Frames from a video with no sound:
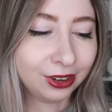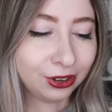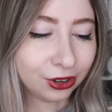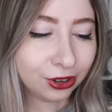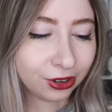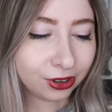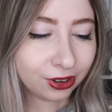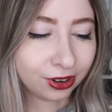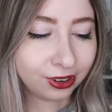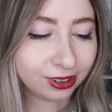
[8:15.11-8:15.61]
A
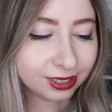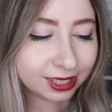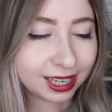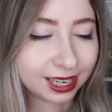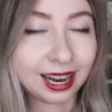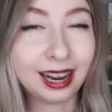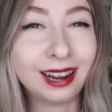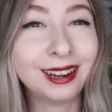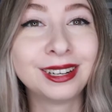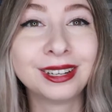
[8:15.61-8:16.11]
Good Girl's
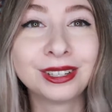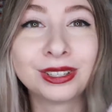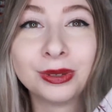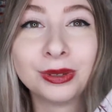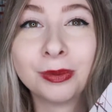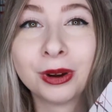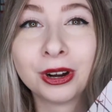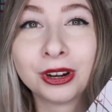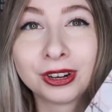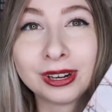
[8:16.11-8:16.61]
Guide
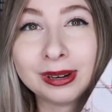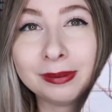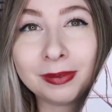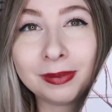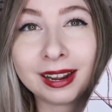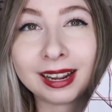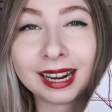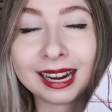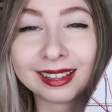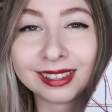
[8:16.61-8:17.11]
to Murder
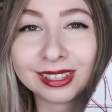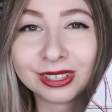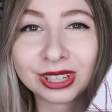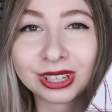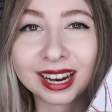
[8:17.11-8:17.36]
by Holly